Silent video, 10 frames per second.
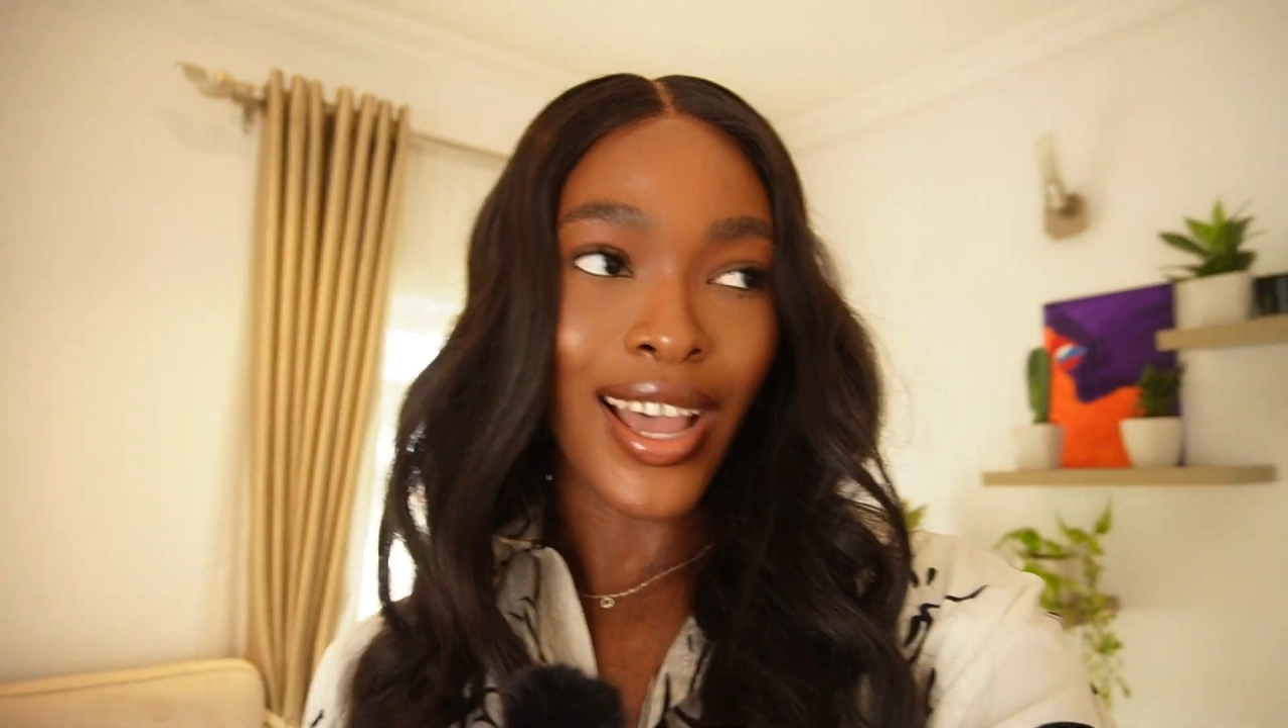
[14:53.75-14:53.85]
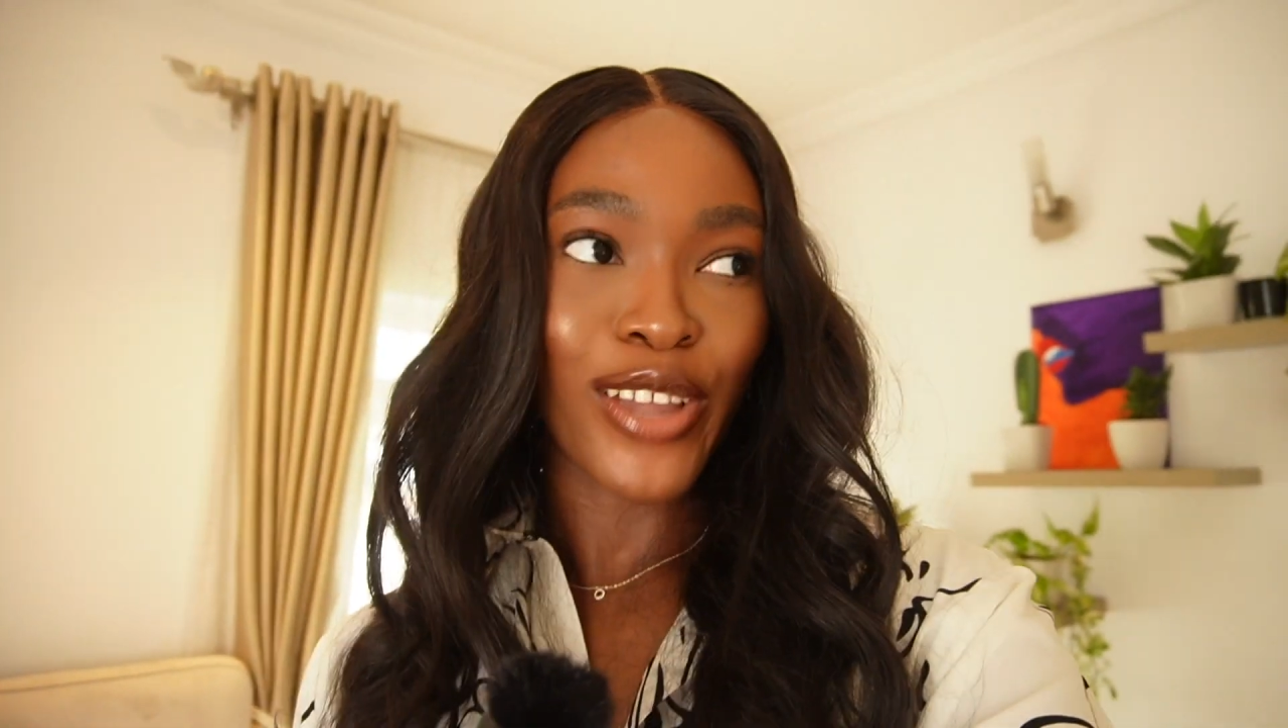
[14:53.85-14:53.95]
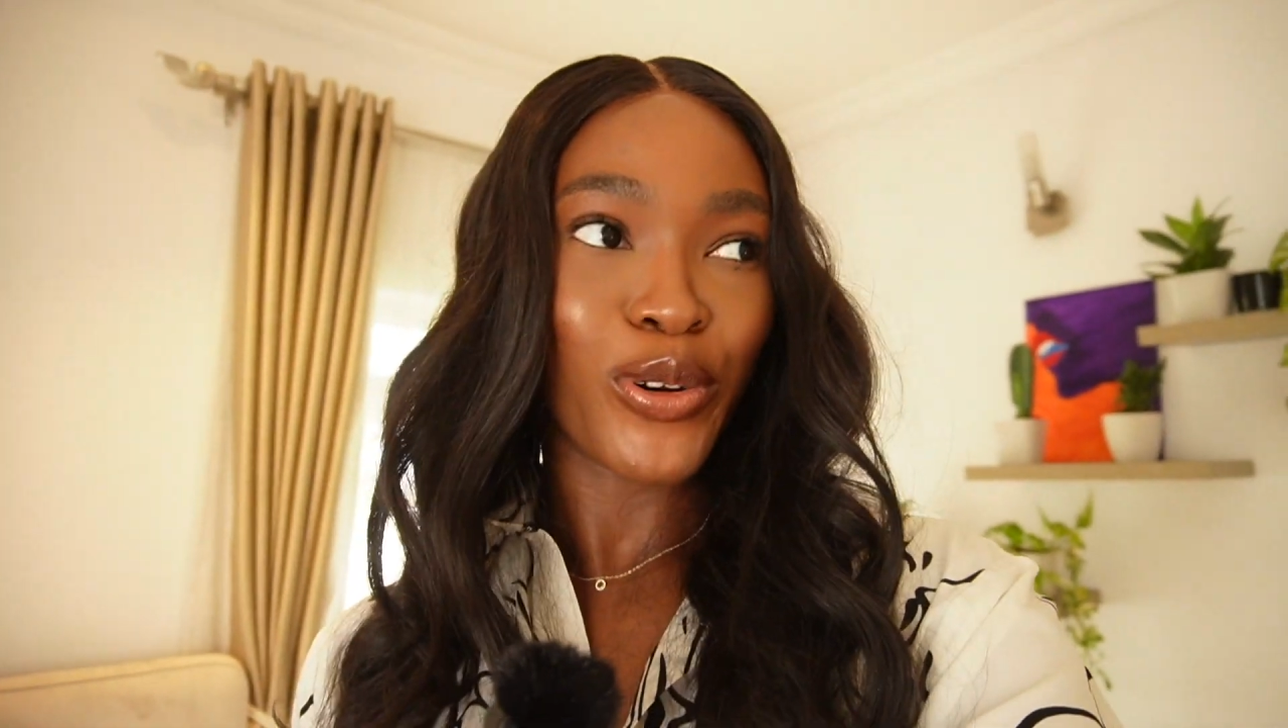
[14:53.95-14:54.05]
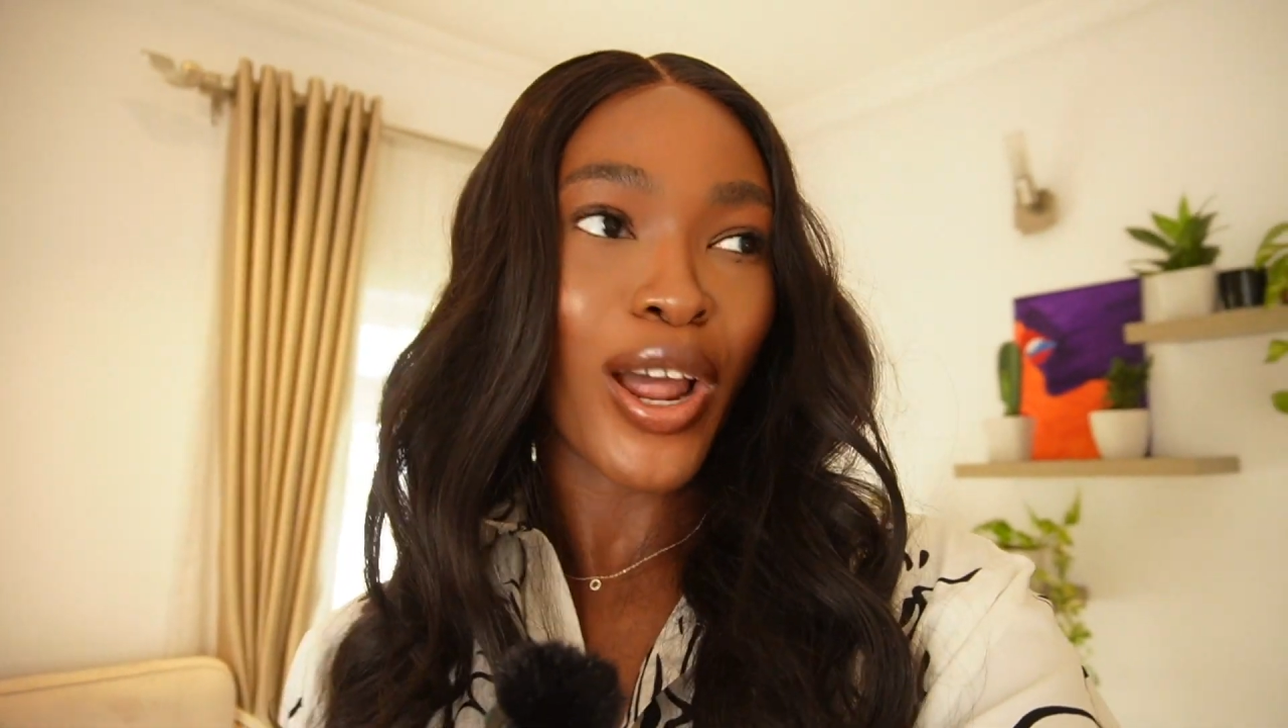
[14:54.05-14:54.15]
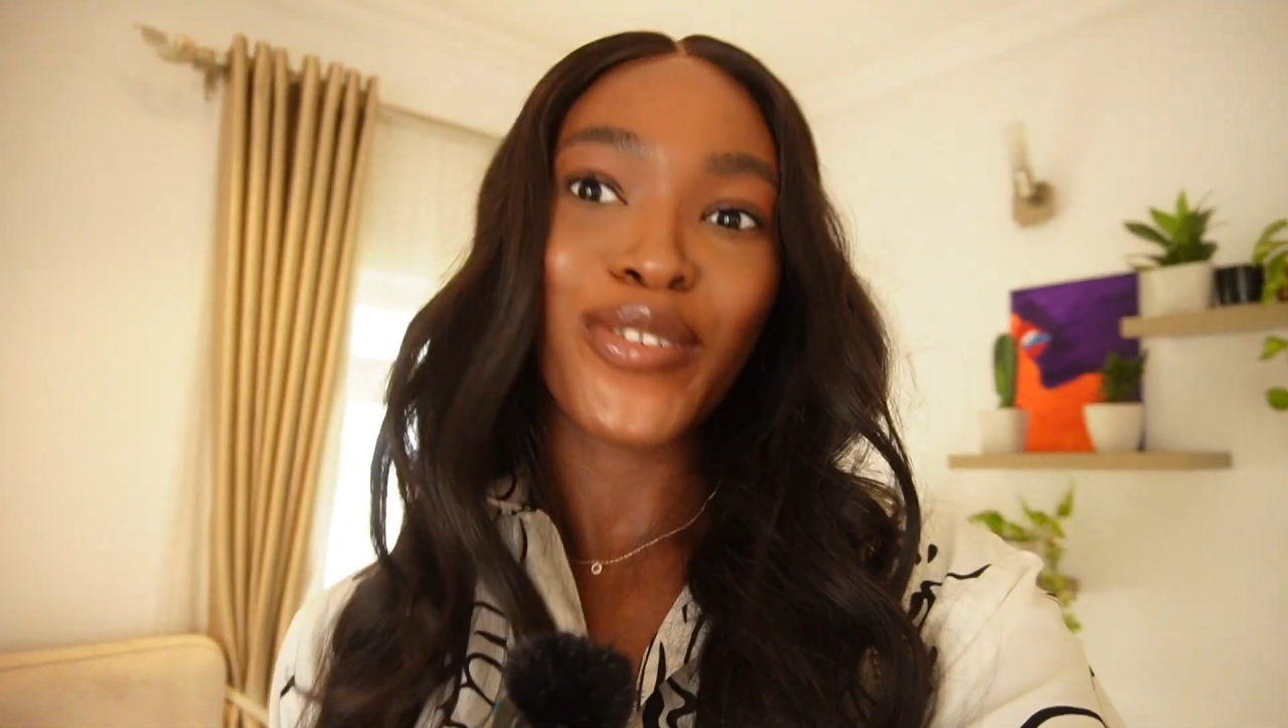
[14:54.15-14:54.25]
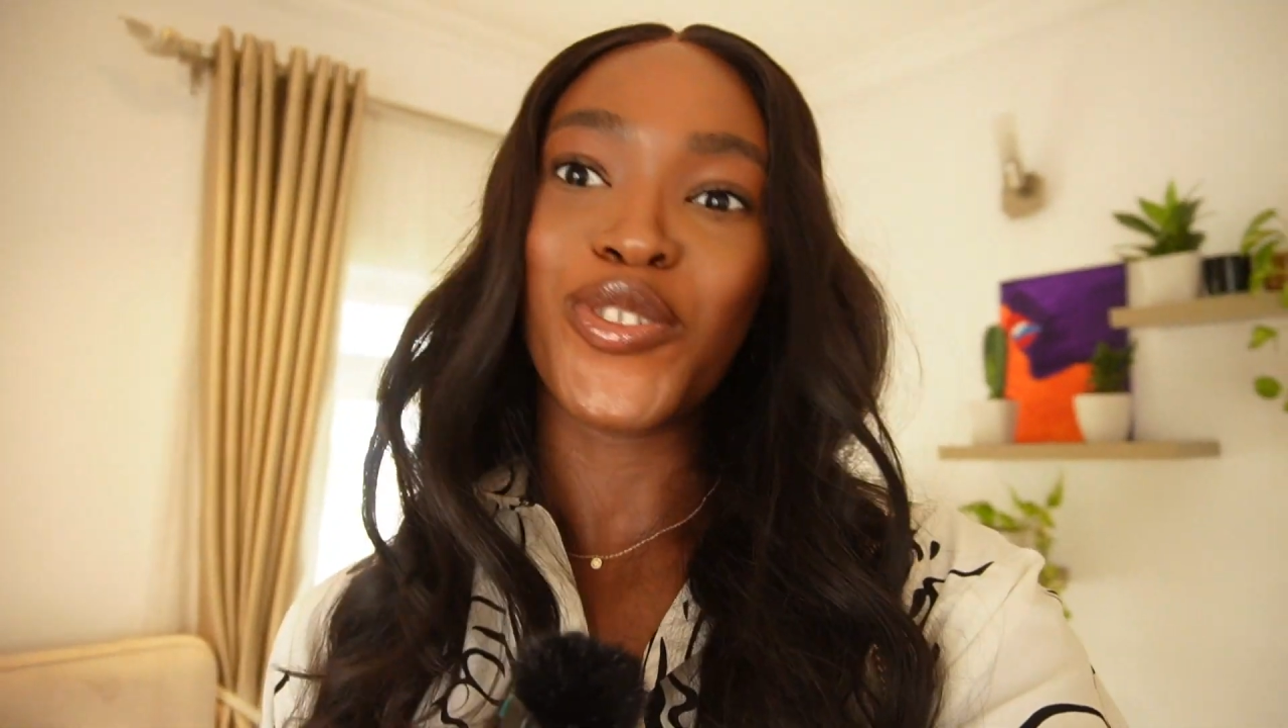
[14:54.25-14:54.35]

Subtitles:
I don't have